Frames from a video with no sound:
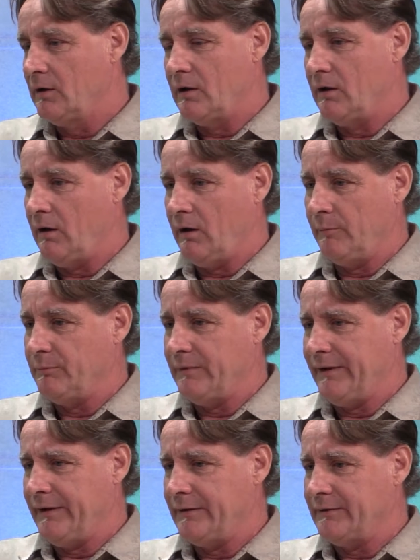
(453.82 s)
And
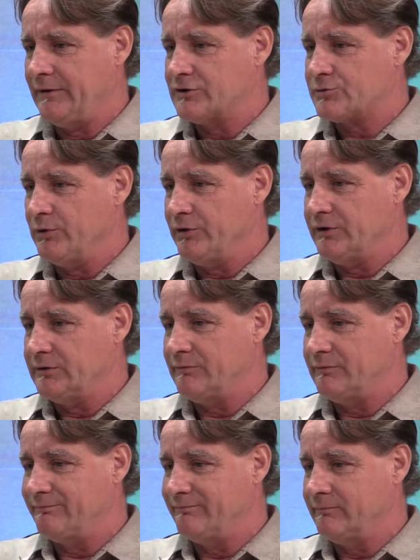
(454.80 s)
it's really
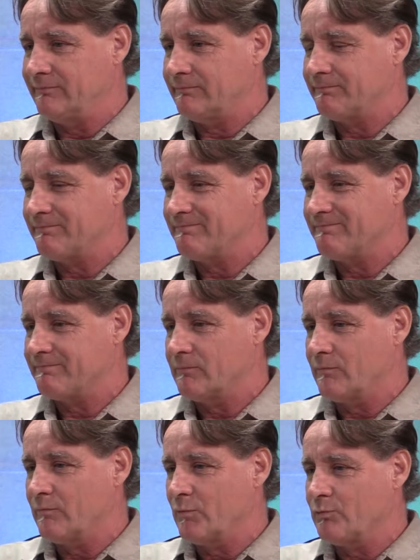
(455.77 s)

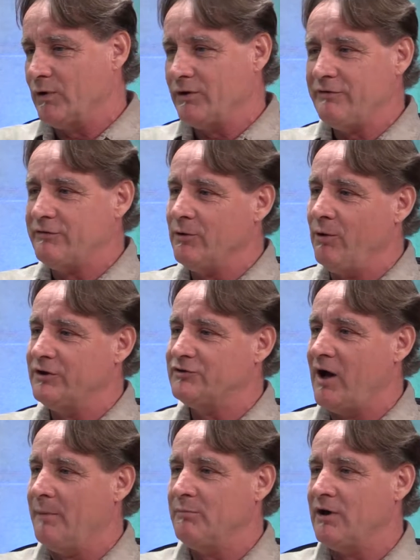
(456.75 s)
the only
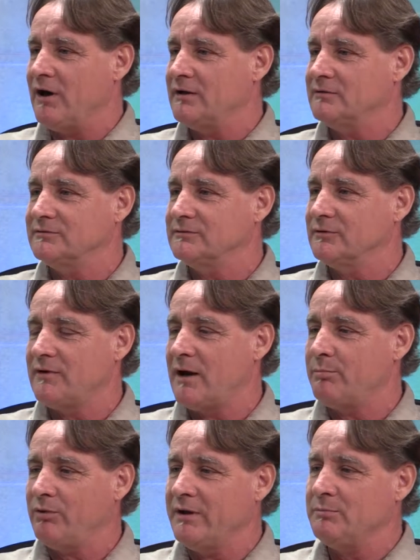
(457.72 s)
time that I
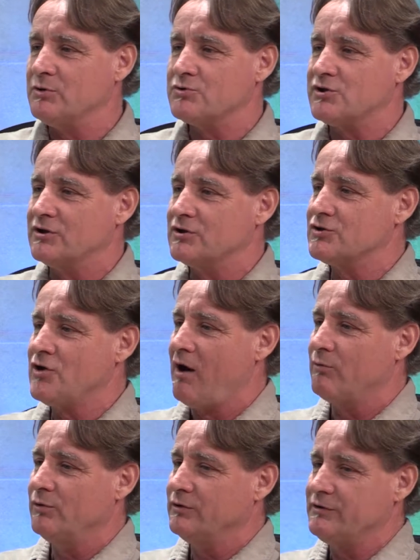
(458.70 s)
play music is
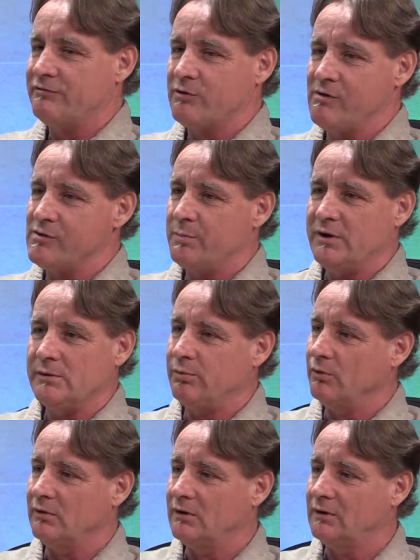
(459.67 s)
not really for other
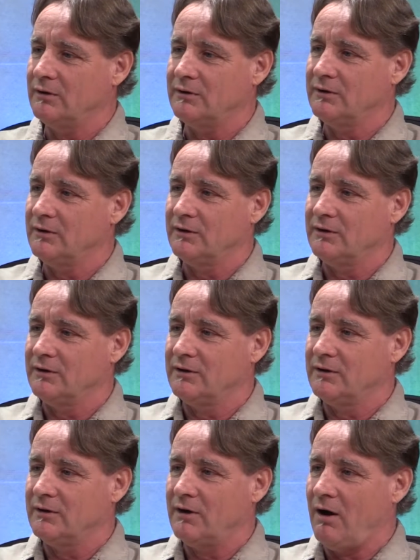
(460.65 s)
people.
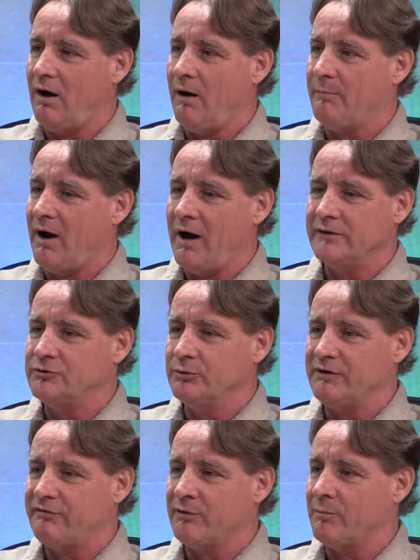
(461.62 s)
I do
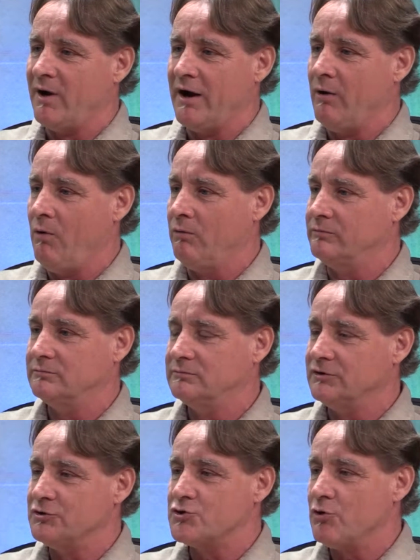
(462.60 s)
it for my own
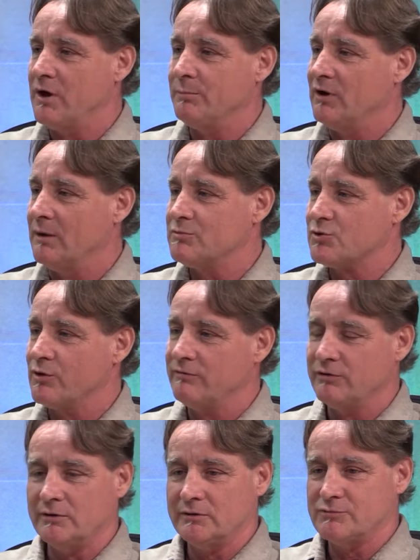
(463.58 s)
enjoyment. I'm sort
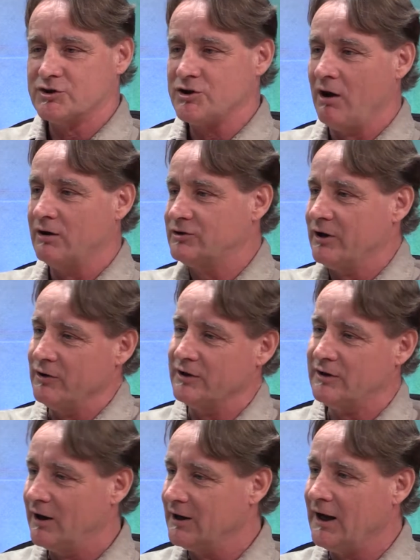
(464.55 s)
of a solitary
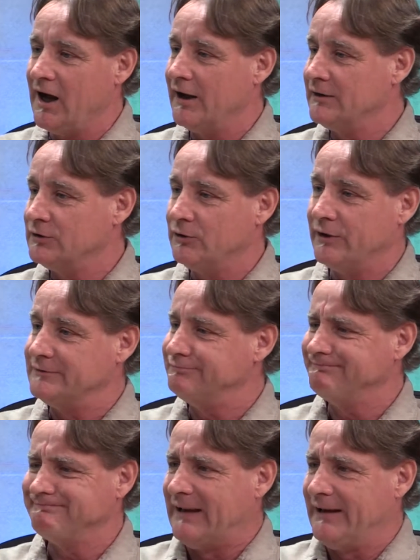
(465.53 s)
kind of guy,
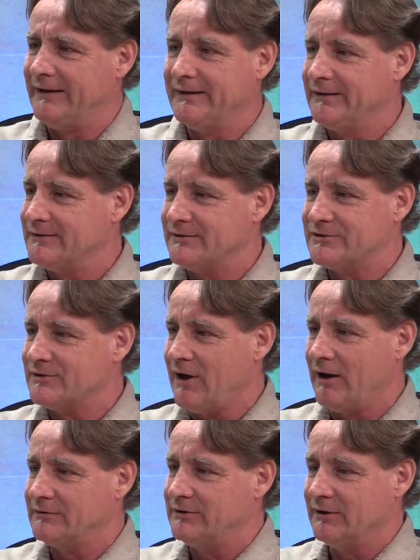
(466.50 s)
It's not.